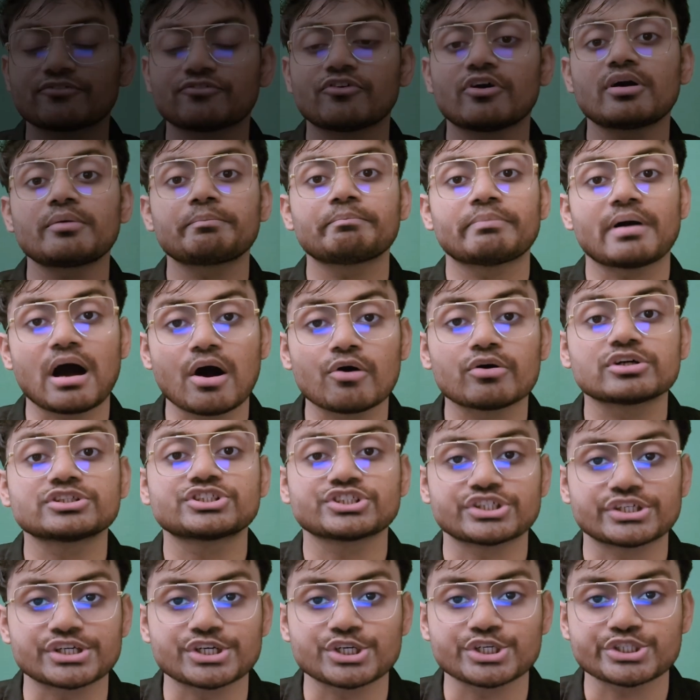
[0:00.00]
for power
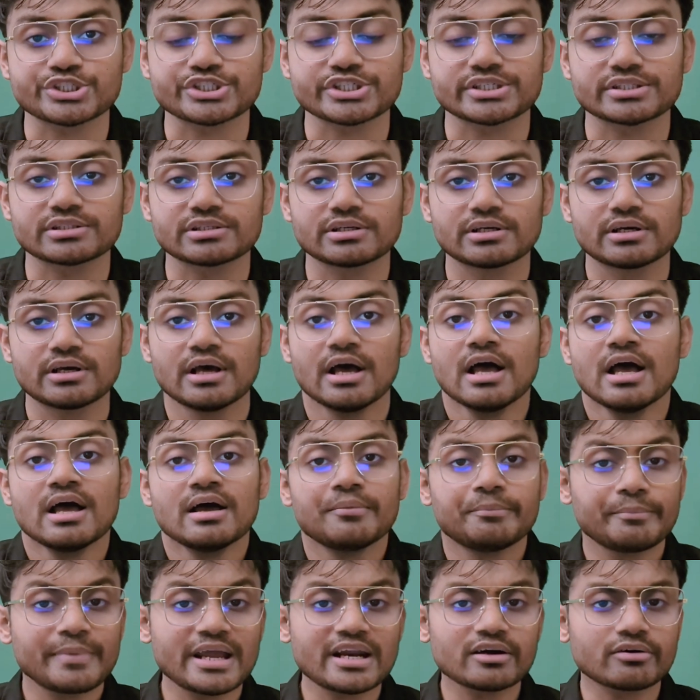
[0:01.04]
generation.
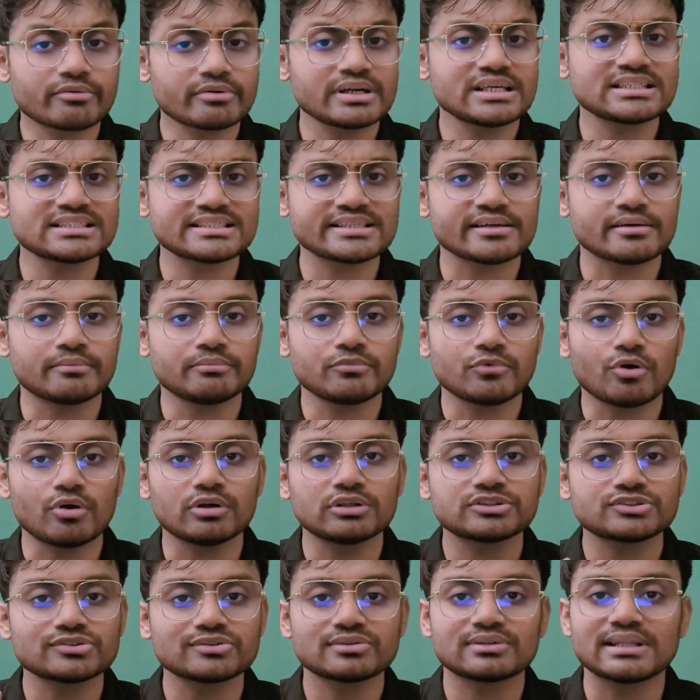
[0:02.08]
Mare Crisium
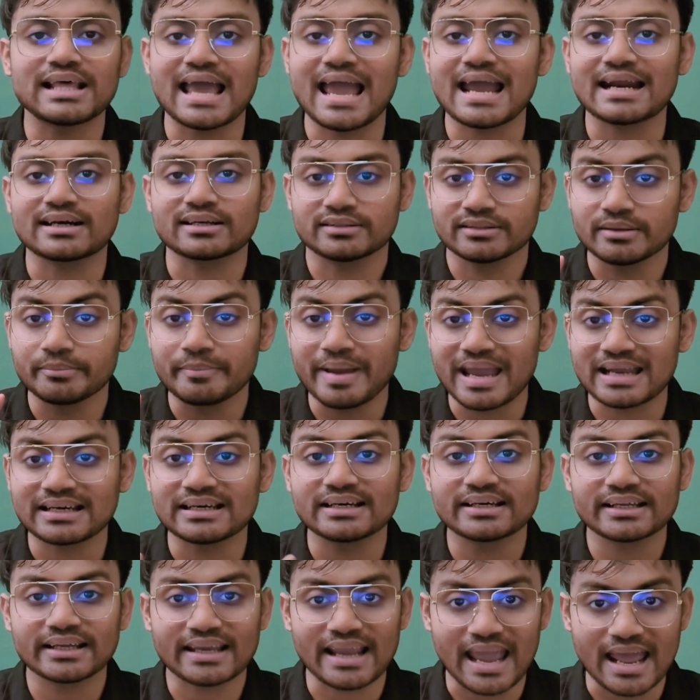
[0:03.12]
also lacked the
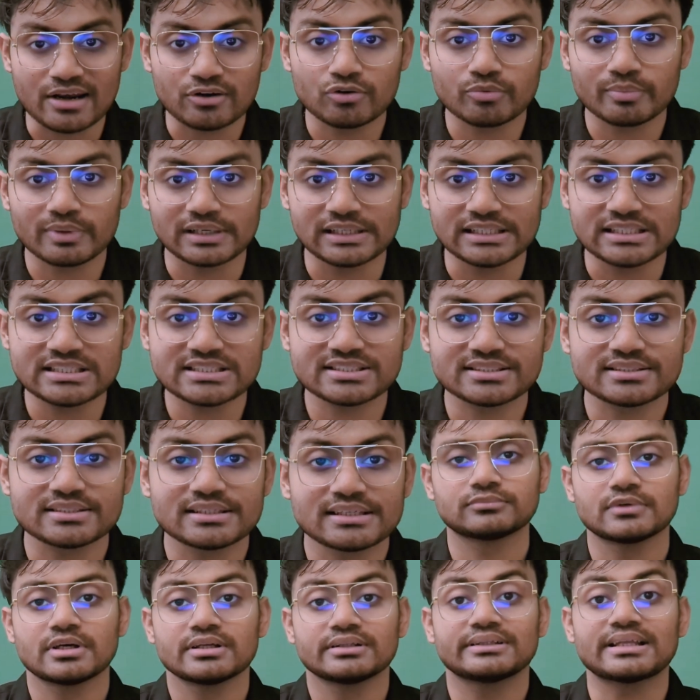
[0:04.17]
magnetic anomalies
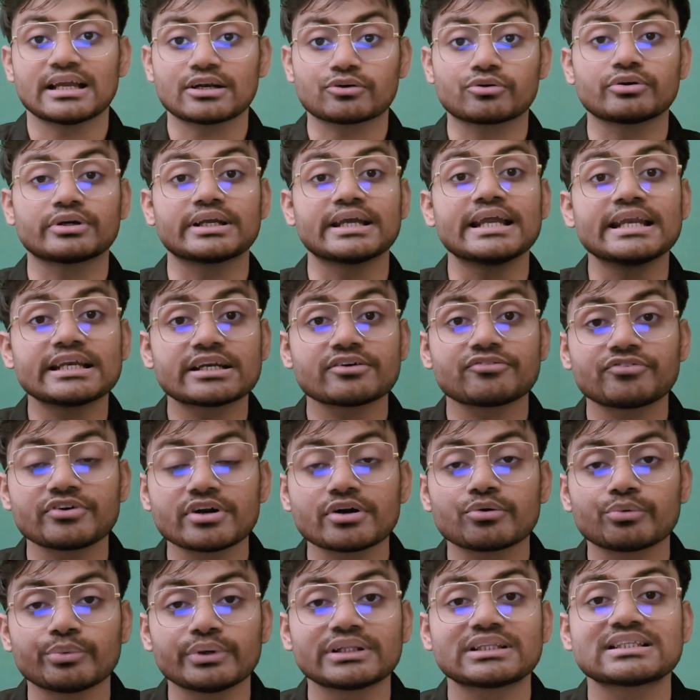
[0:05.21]
that could
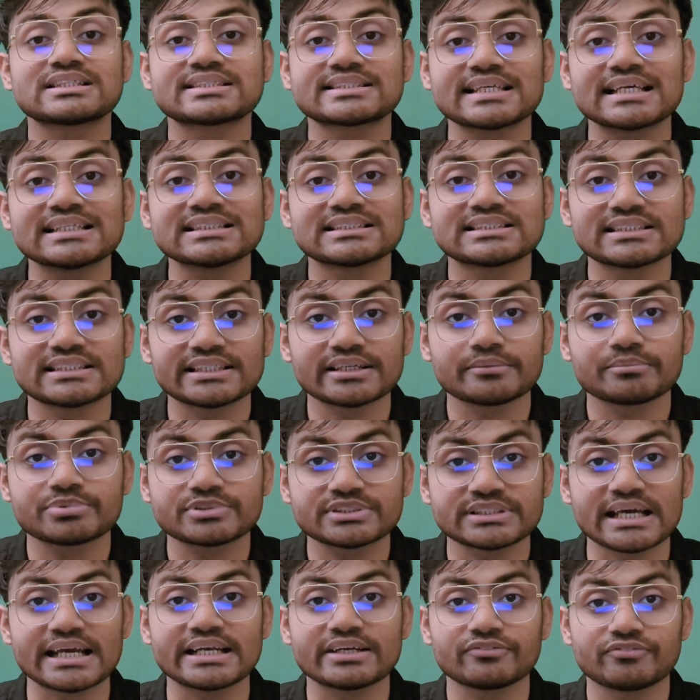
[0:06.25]
interfere with sensitive
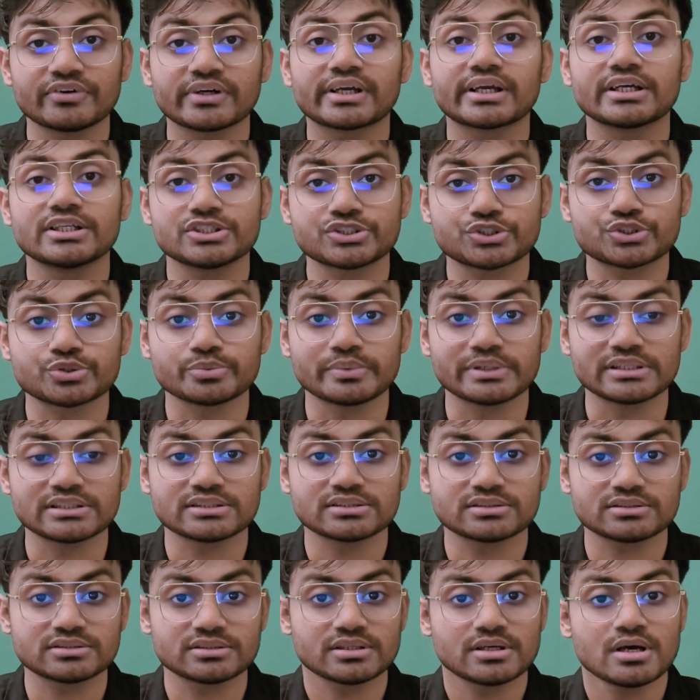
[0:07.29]
scientific
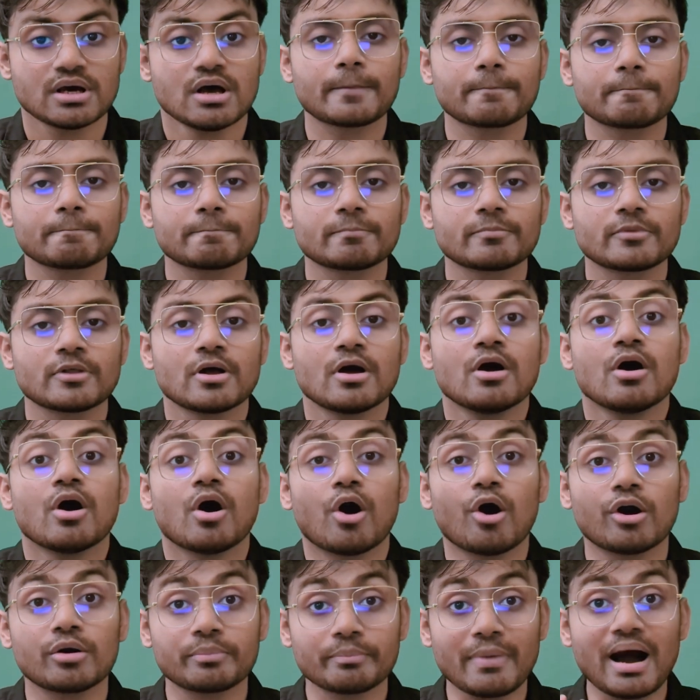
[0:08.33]
instruments.
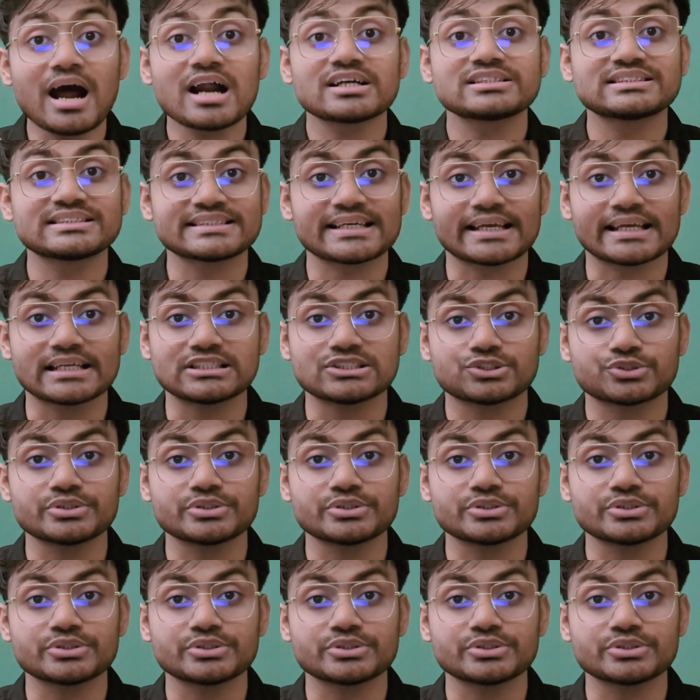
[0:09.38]
On March 2,